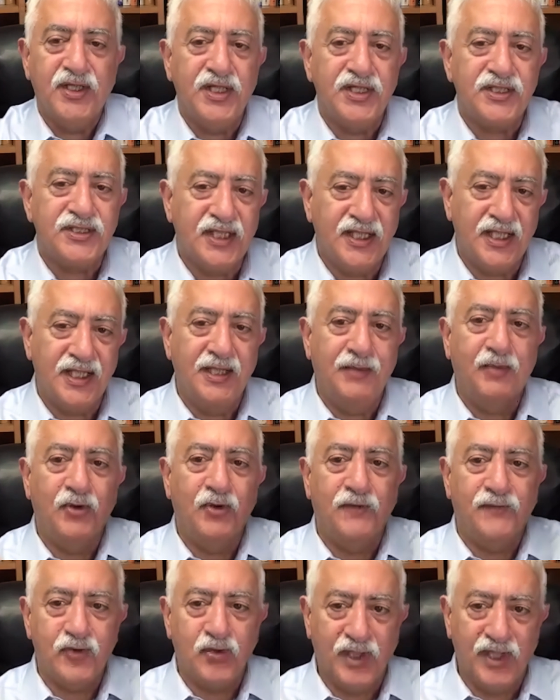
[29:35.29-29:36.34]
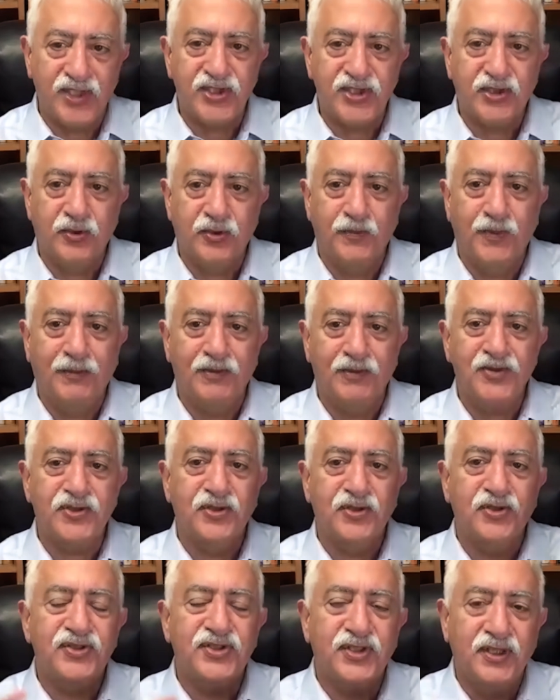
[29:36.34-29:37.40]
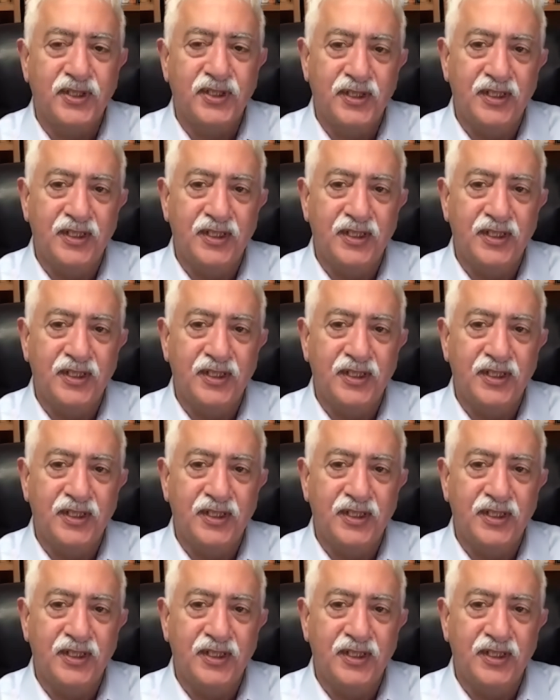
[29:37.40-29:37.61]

Do you see the number of traditional publishers